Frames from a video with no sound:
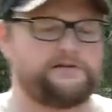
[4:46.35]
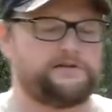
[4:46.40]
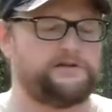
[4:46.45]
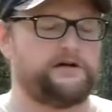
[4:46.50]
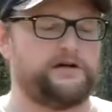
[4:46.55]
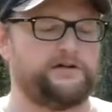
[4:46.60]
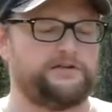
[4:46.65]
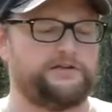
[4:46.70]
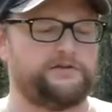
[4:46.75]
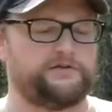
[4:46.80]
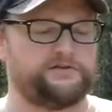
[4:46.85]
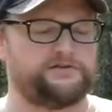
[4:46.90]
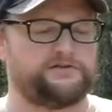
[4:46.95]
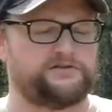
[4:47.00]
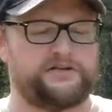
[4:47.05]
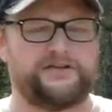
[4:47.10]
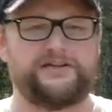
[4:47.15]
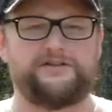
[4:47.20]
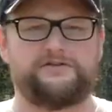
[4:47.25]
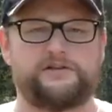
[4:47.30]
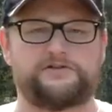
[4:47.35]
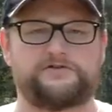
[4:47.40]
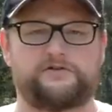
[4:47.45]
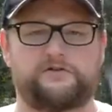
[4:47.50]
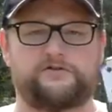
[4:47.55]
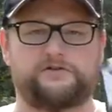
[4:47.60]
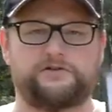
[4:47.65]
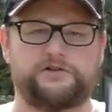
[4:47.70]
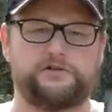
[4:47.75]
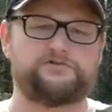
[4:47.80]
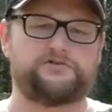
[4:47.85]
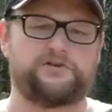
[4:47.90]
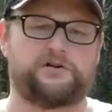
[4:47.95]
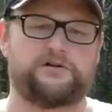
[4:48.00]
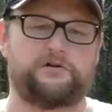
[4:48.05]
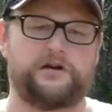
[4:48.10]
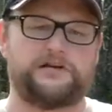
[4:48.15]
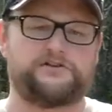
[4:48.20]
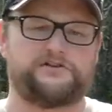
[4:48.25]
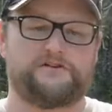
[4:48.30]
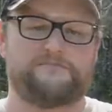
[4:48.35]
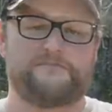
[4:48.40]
You can see these are the new generation